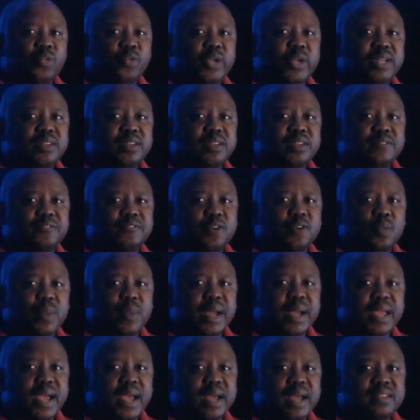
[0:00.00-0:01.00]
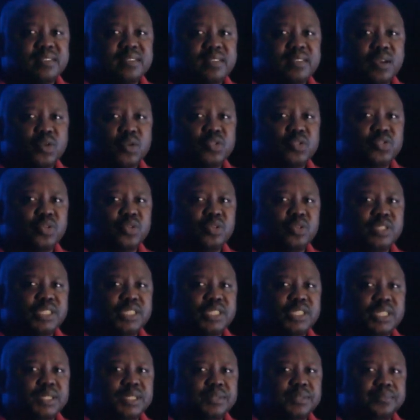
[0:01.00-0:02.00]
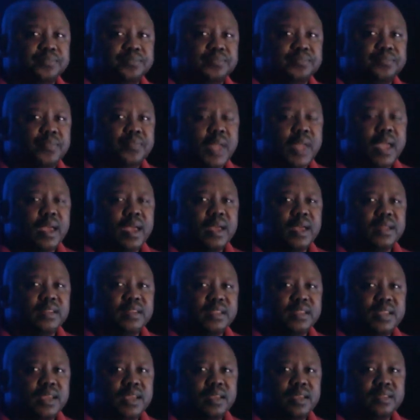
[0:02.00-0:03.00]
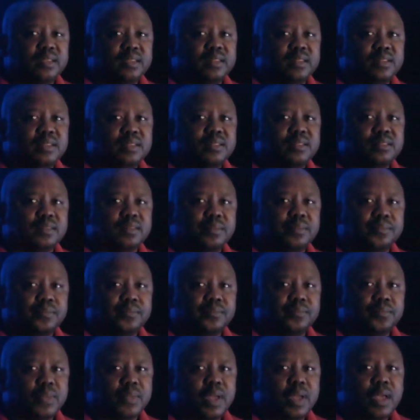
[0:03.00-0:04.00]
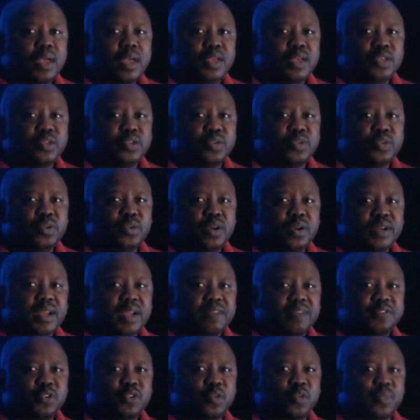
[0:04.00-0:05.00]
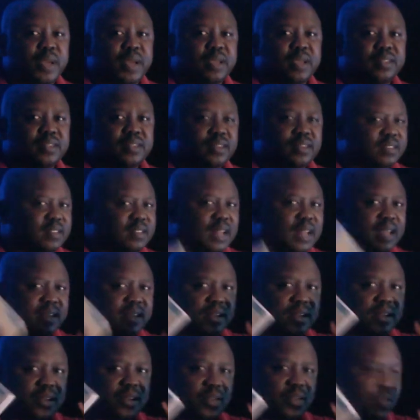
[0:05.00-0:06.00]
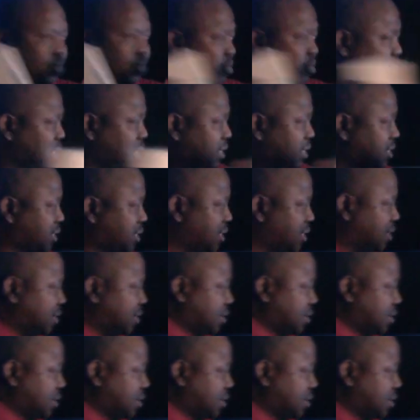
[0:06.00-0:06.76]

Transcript: waiting for my answer or solution, and here it is. You don't have to buy things like routers,